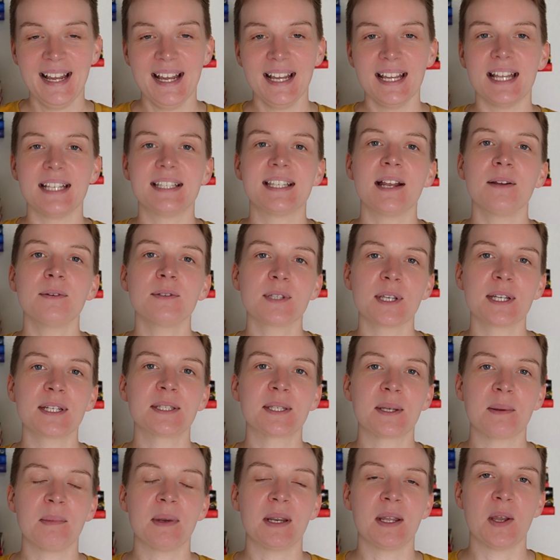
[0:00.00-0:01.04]
It sounds like
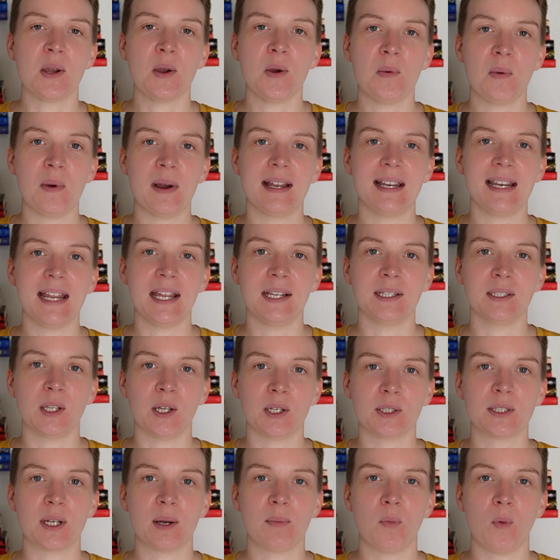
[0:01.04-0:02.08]
somebody who went and
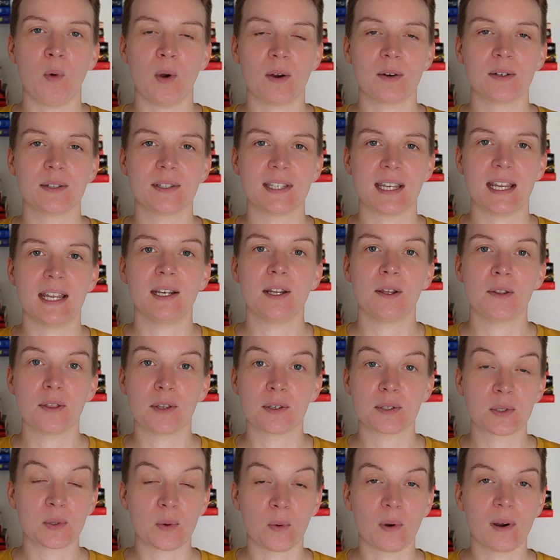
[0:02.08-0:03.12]
looked up words in a
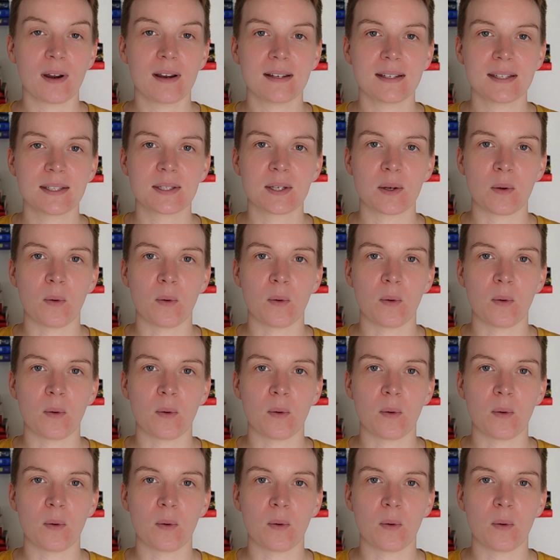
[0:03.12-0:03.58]
thesaurus